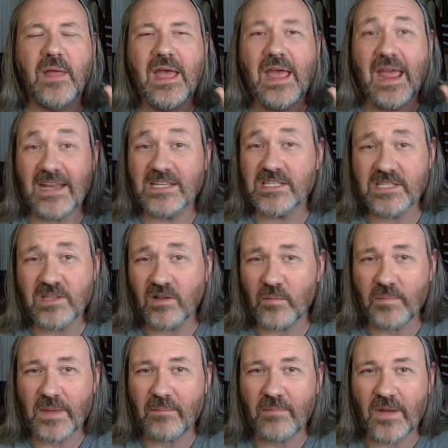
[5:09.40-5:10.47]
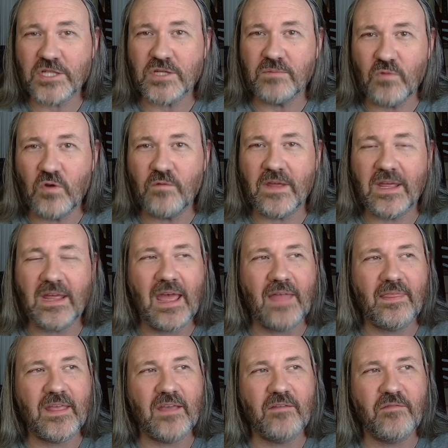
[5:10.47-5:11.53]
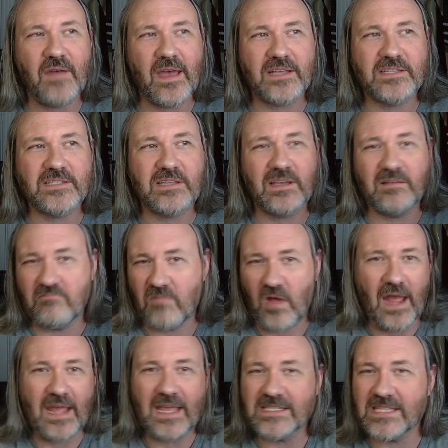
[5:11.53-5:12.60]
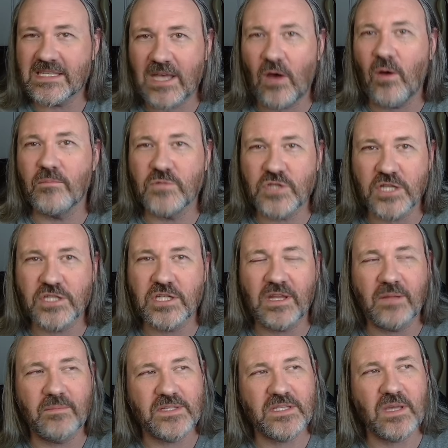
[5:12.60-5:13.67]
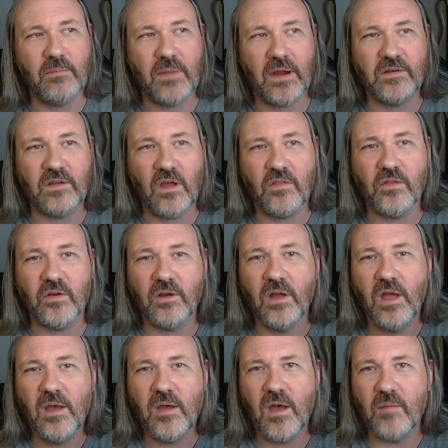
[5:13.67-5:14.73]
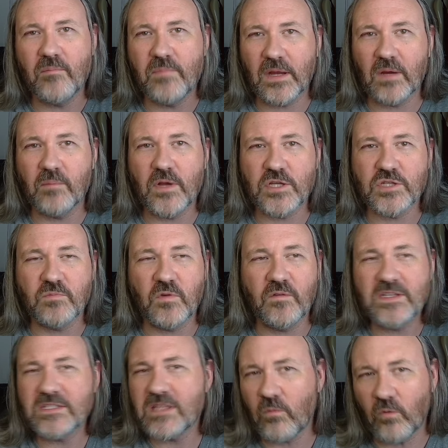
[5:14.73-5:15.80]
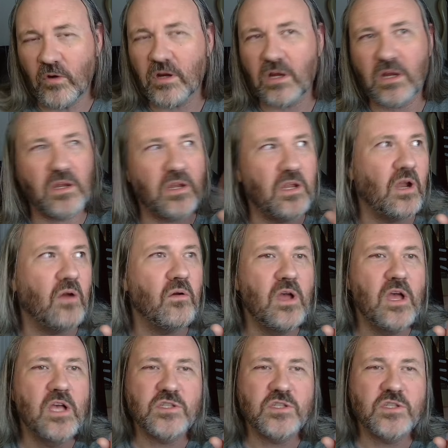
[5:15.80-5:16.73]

It's still a big budget movie, and the effects, I guess that's how I'm judging them as compared to other bigger budget movies. They work, you know.